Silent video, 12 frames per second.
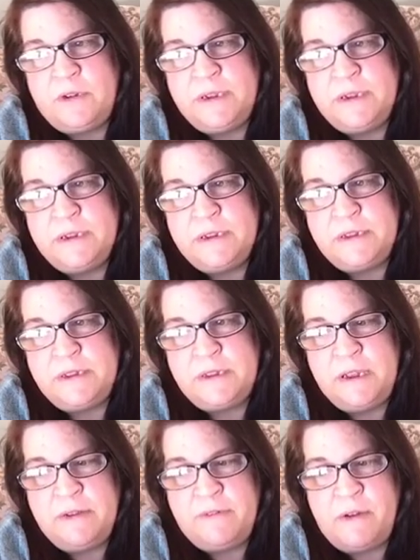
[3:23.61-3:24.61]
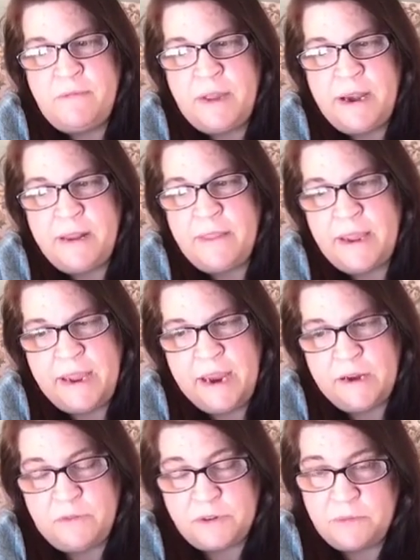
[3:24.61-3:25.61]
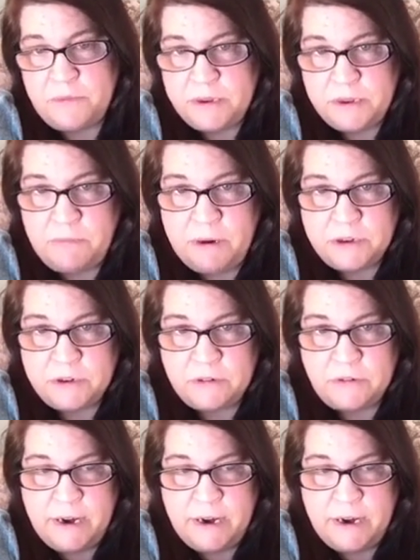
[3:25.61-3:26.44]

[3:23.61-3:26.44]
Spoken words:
is if I'm lighting that candle for something special